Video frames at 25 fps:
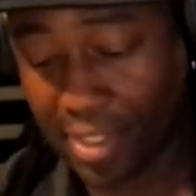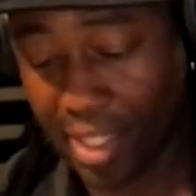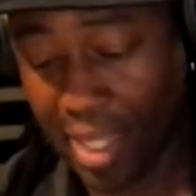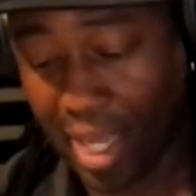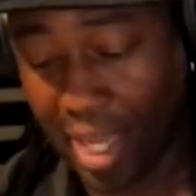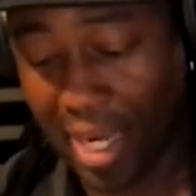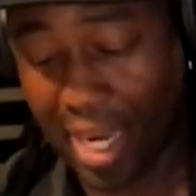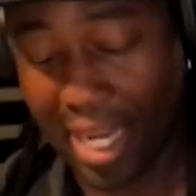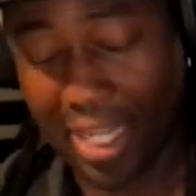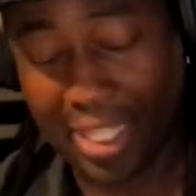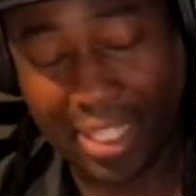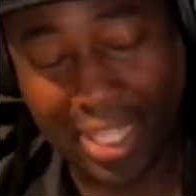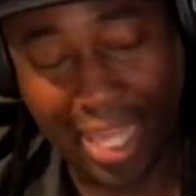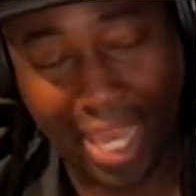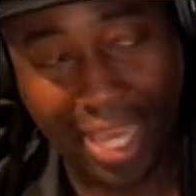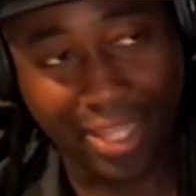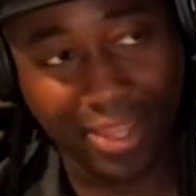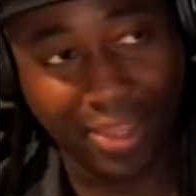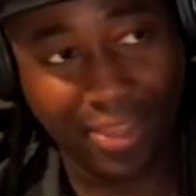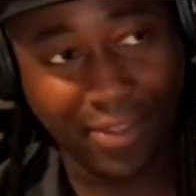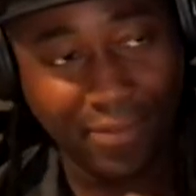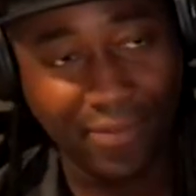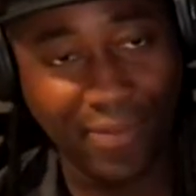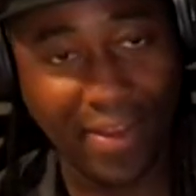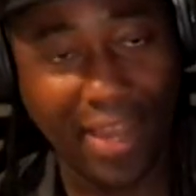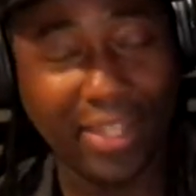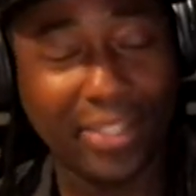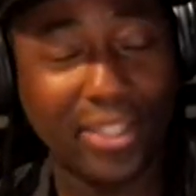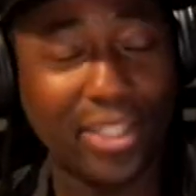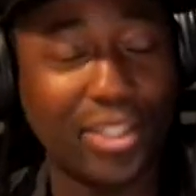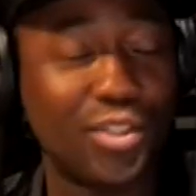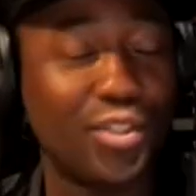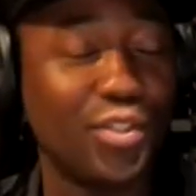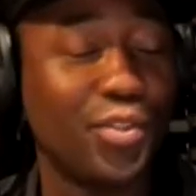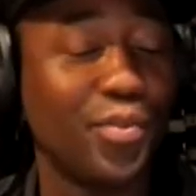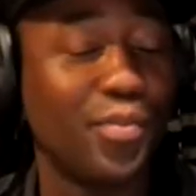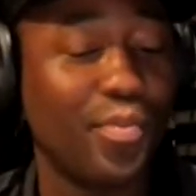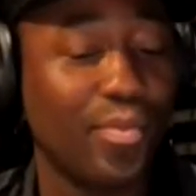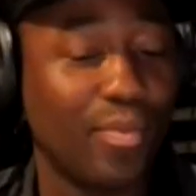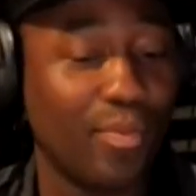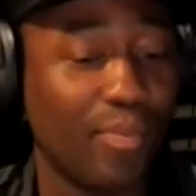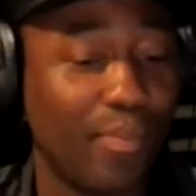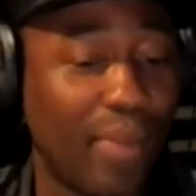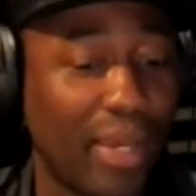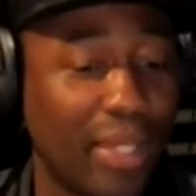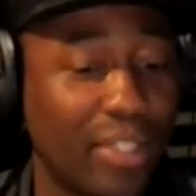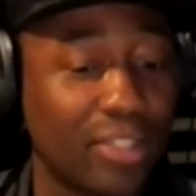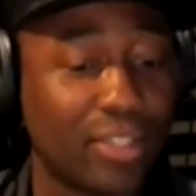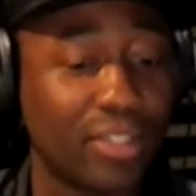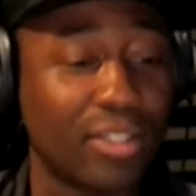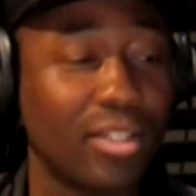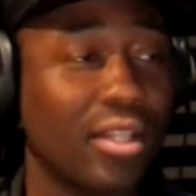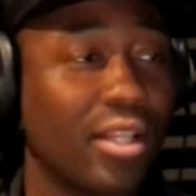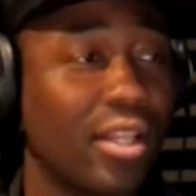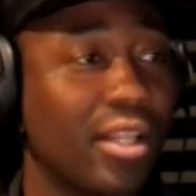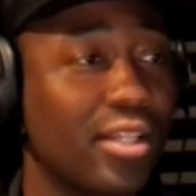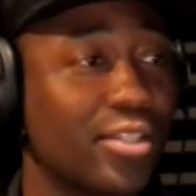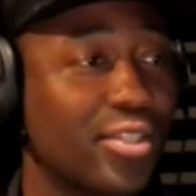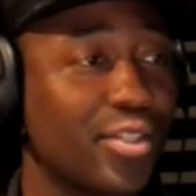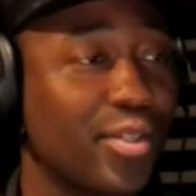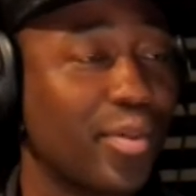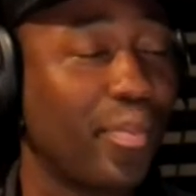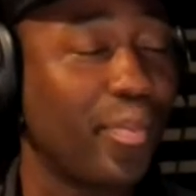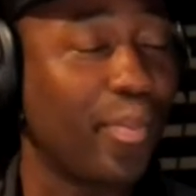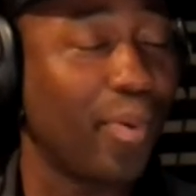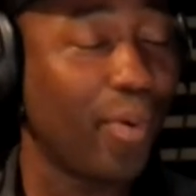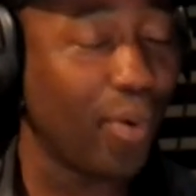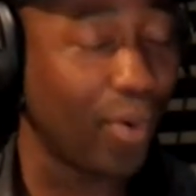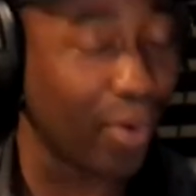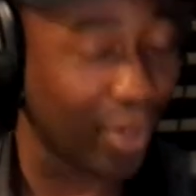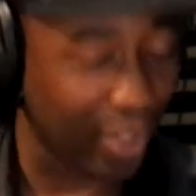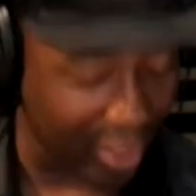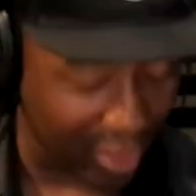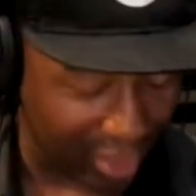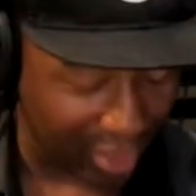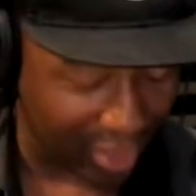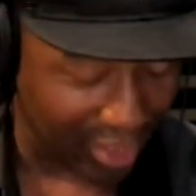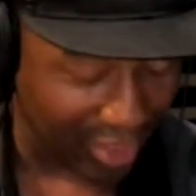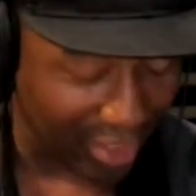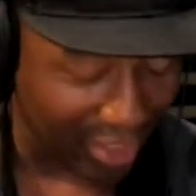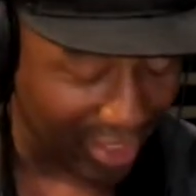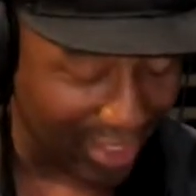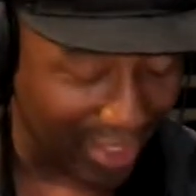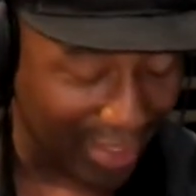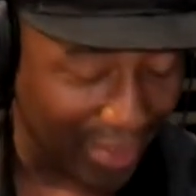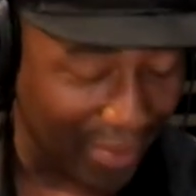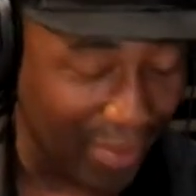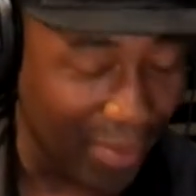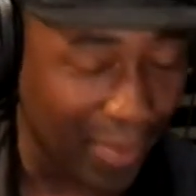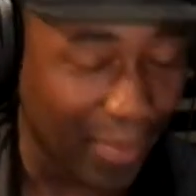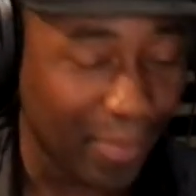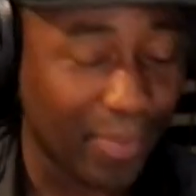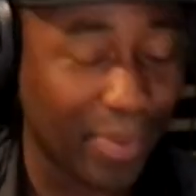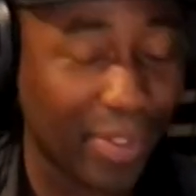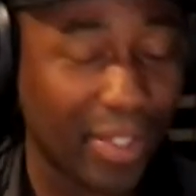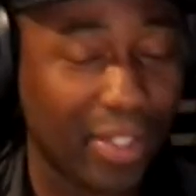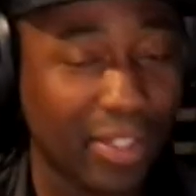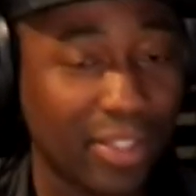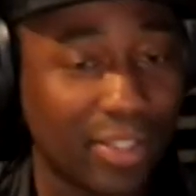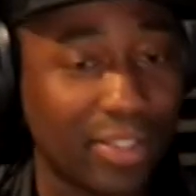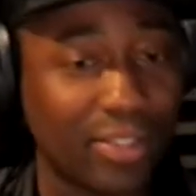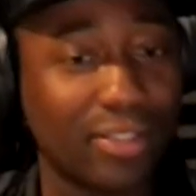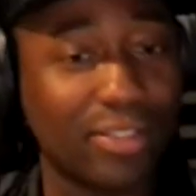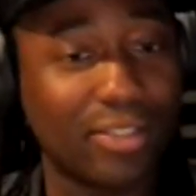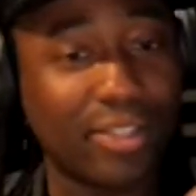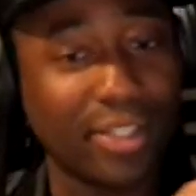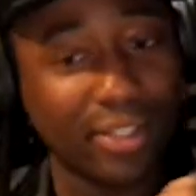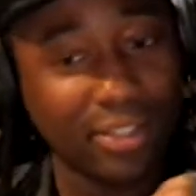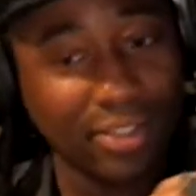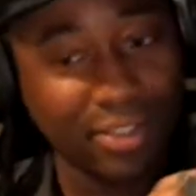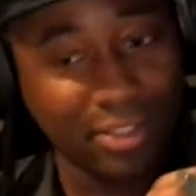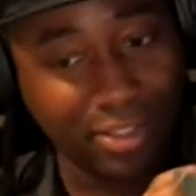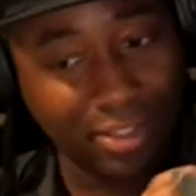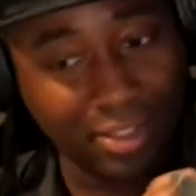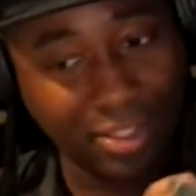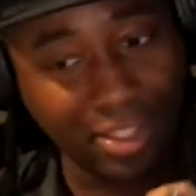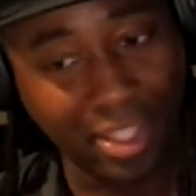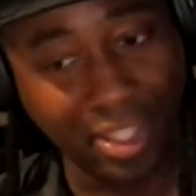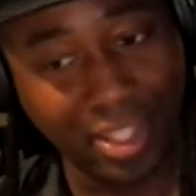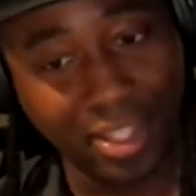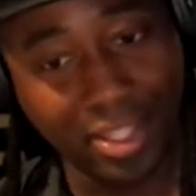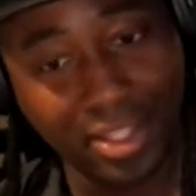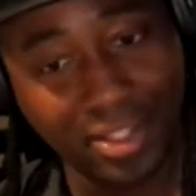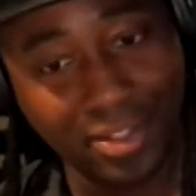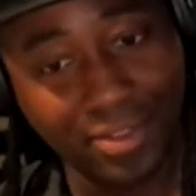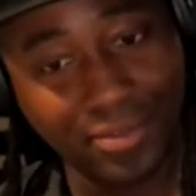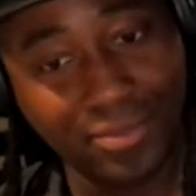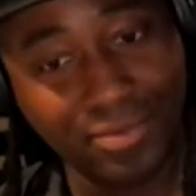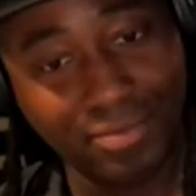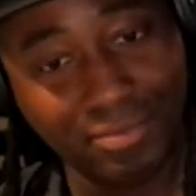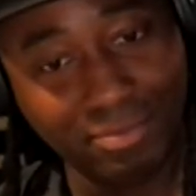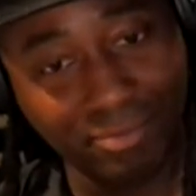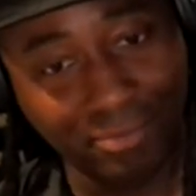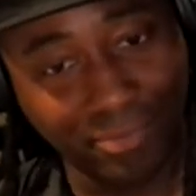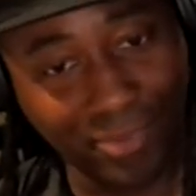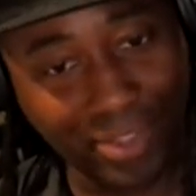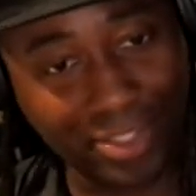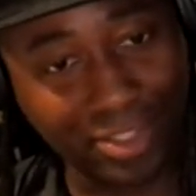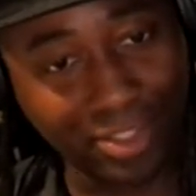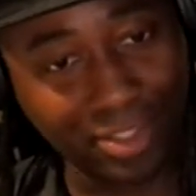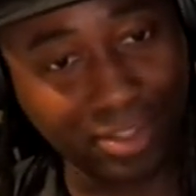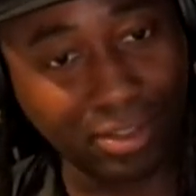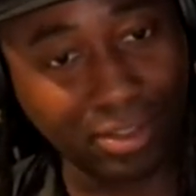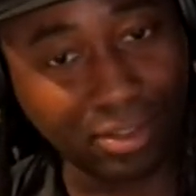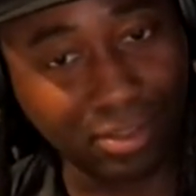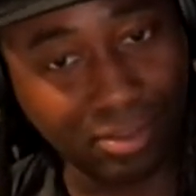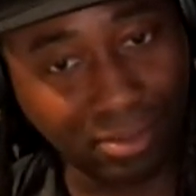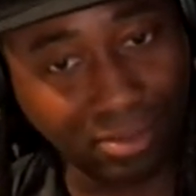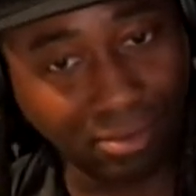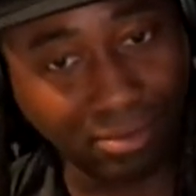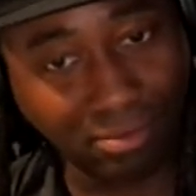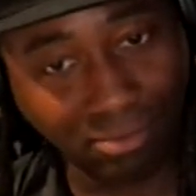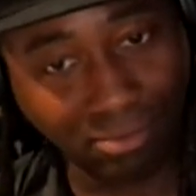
and I like the fact that you mentioned the support because there's the physical,